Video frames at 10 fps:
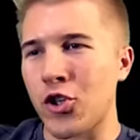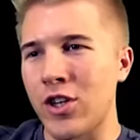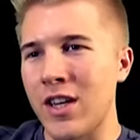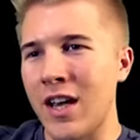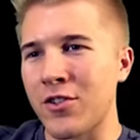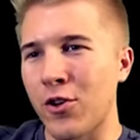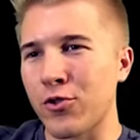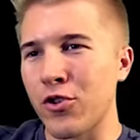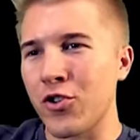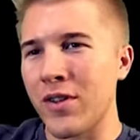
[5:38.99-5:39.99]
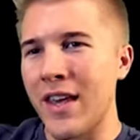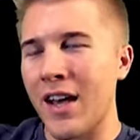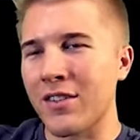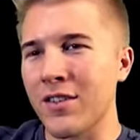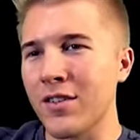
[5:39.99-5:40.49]
Turkey has also joined the
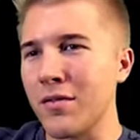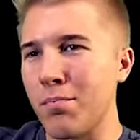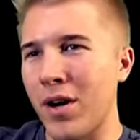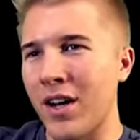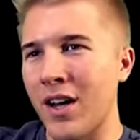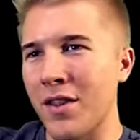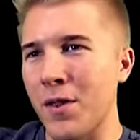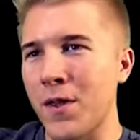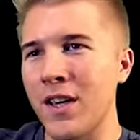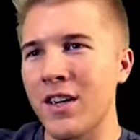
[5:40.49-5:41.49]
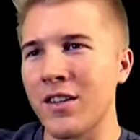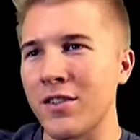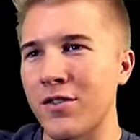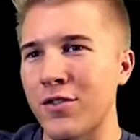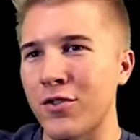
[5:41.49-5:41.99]
Axis, but uh, the thing
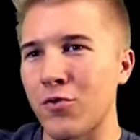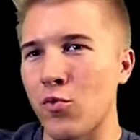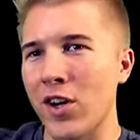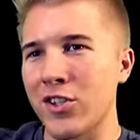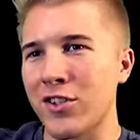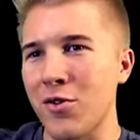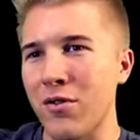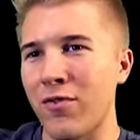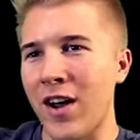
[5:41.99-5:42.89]
is, Russia's doing